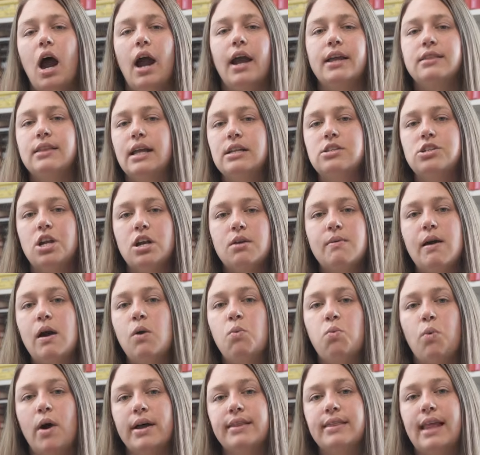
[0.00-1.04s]
All right, let's talk
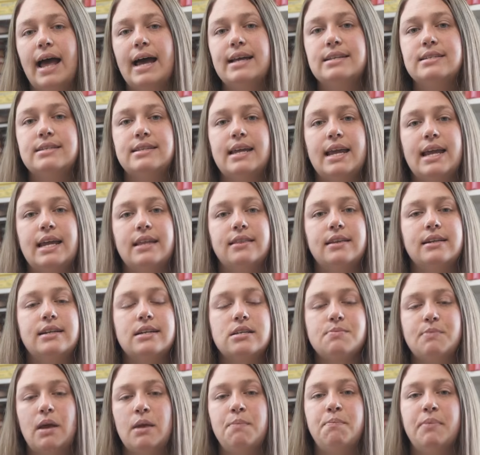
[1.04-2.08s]
about one last thing that
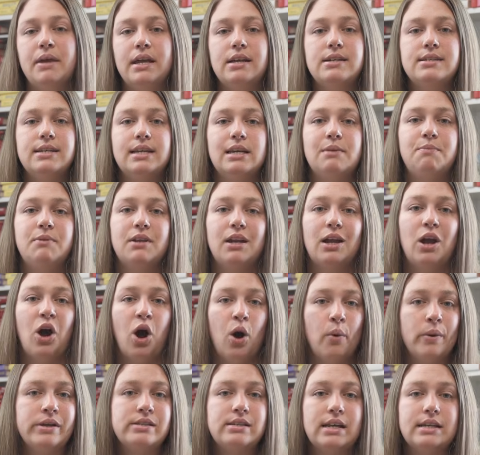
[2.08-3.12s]
is my big tip that I
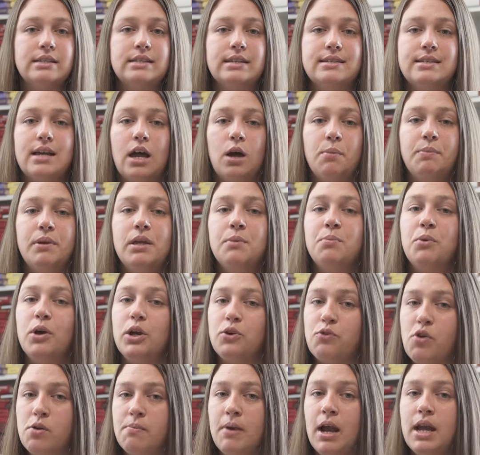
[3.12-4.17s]
always like to tell people
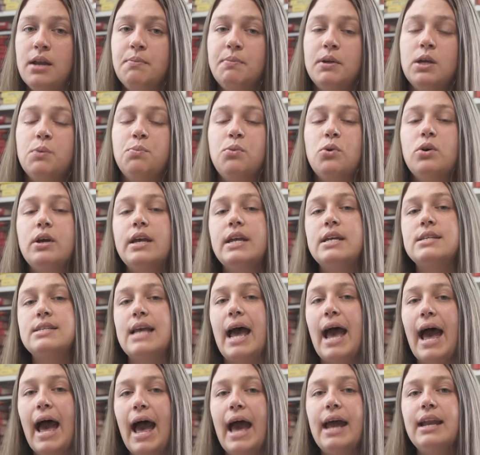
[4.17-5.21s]
and remind people is
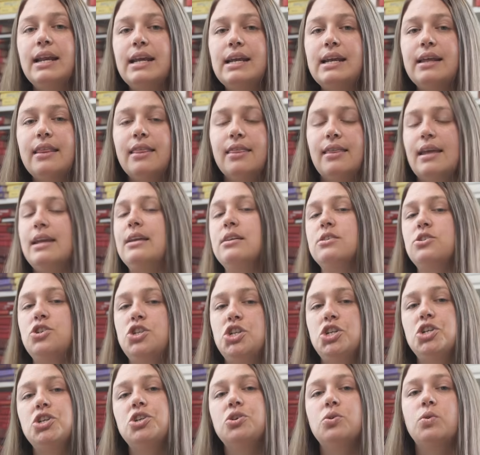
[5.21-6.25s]
adding things
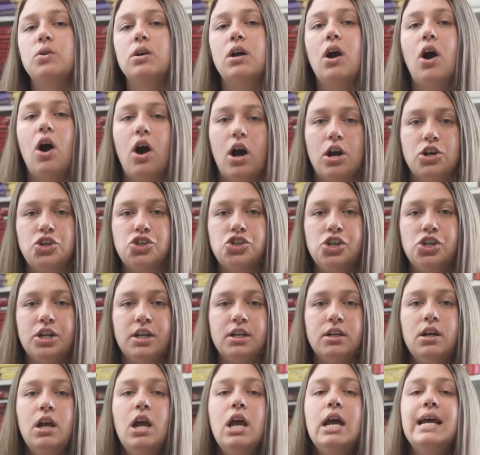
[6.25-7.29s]
to your
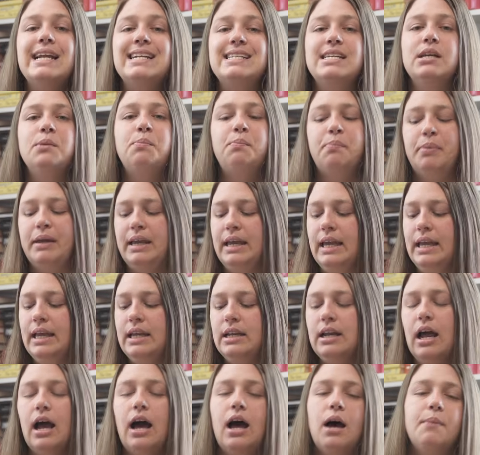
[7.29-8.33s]
auction to pin
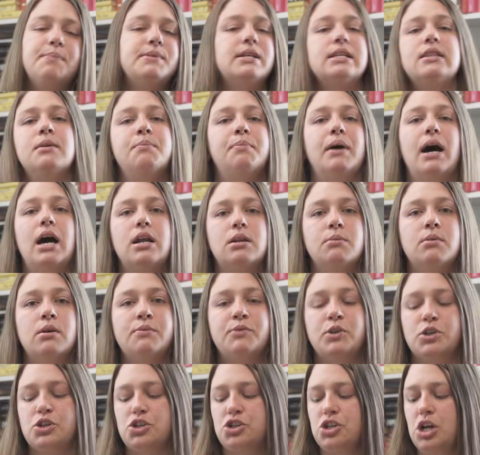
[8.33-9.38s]
up to the bottom of
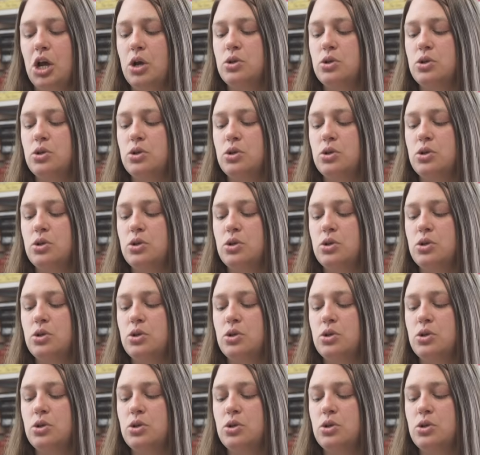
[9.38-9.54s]
your show.